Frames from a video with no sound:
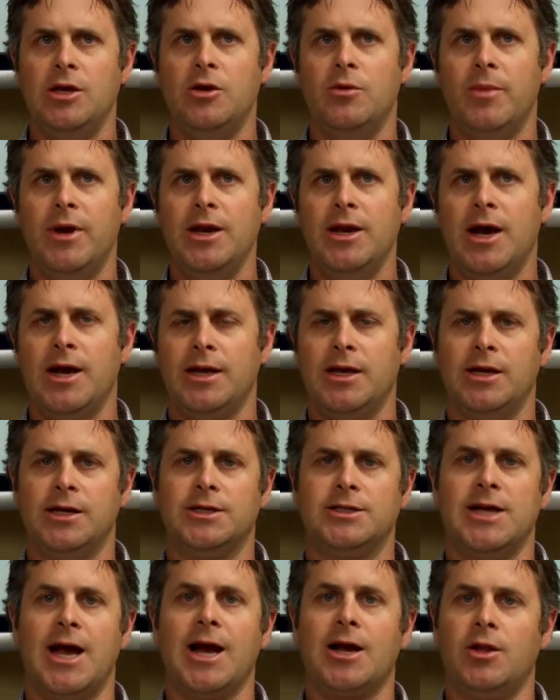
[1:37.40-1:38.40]
you may not get
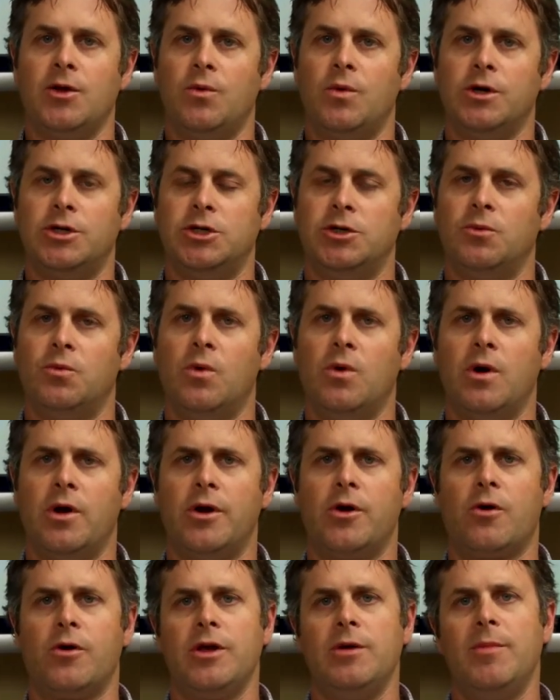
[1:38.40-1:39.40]
exactly what you
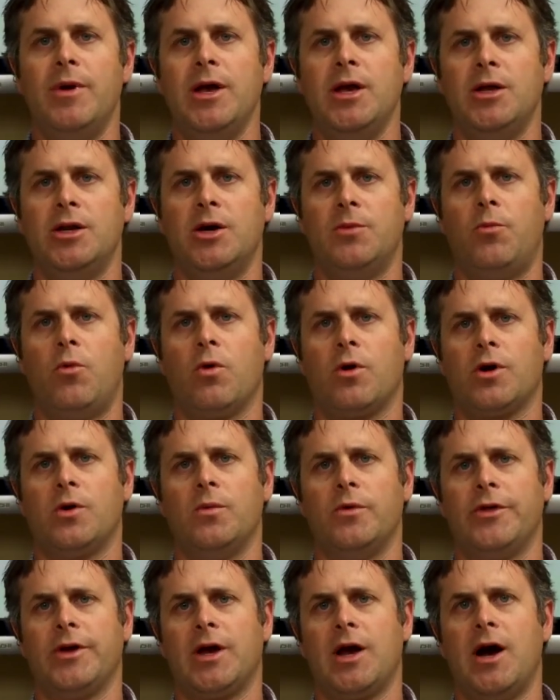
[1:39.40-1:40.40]
want, or you may end up
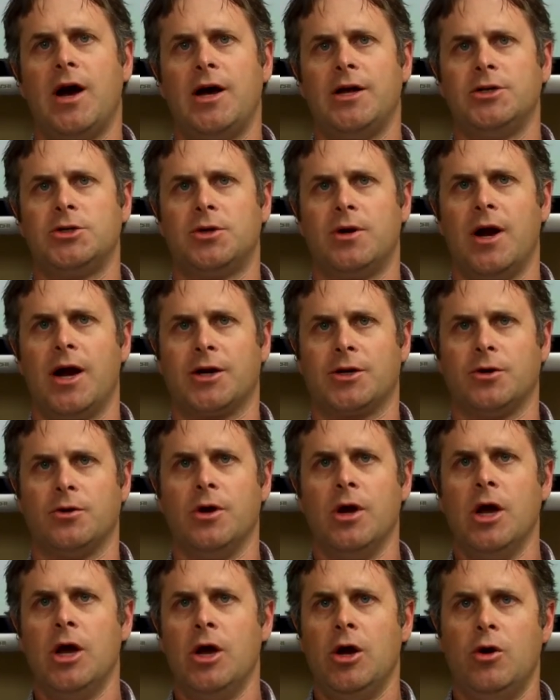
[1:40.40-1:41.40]
working with a
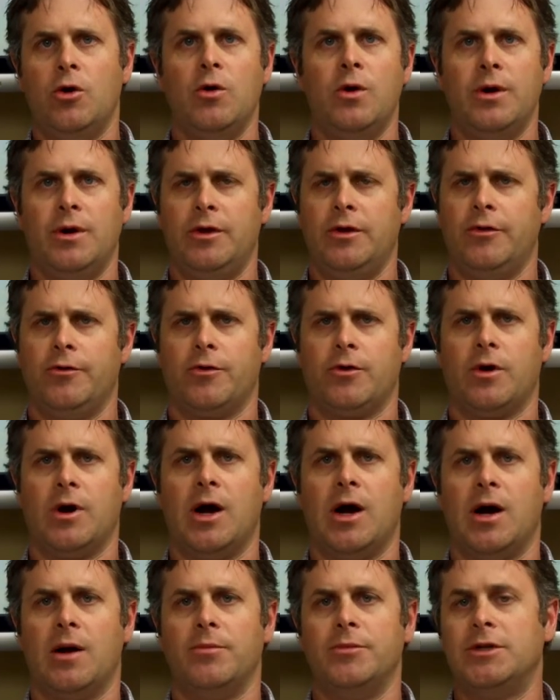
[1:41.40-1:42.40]
contractor who either
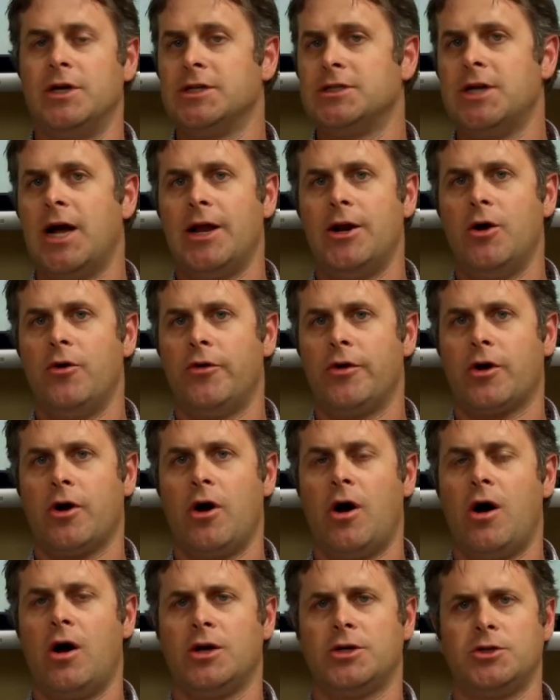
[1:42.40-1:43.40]
does not know their
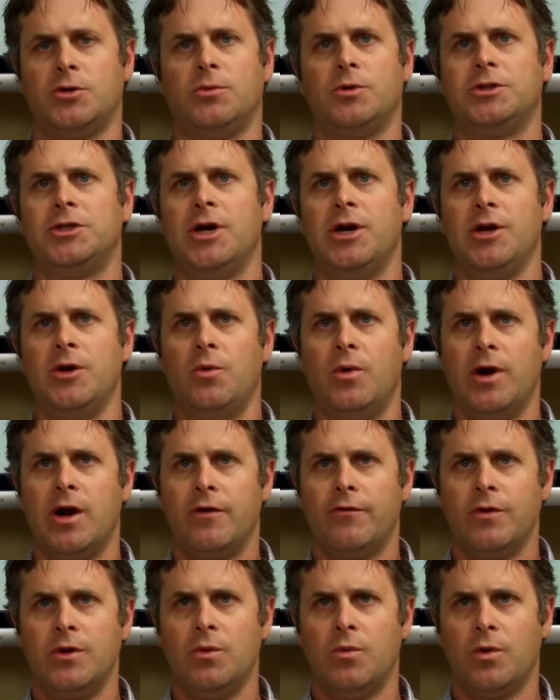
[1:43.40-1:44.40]
cost or will tell you
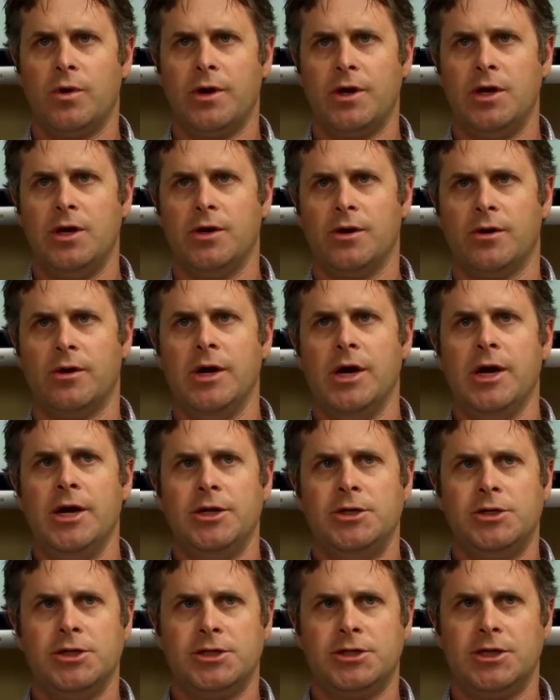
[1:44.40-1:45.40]
whatever you want to hear
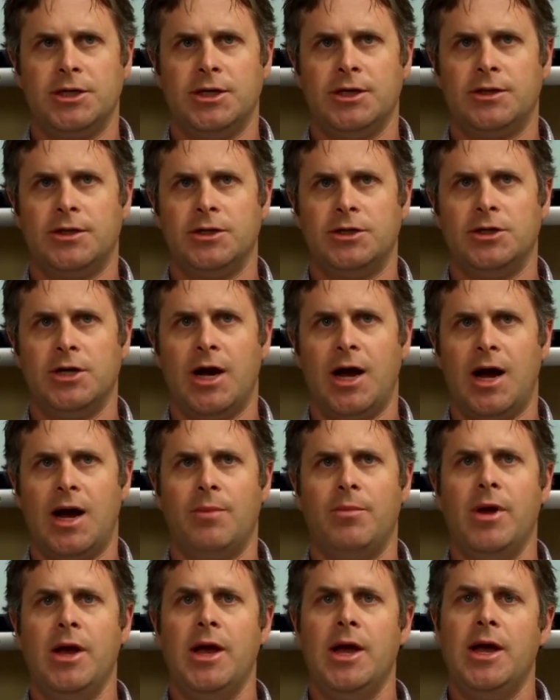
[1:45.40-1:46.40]
just to get the
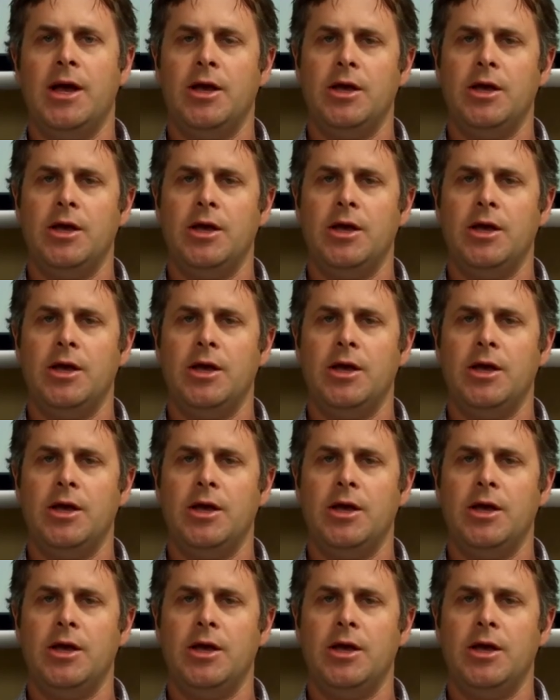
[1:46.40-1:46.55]
job.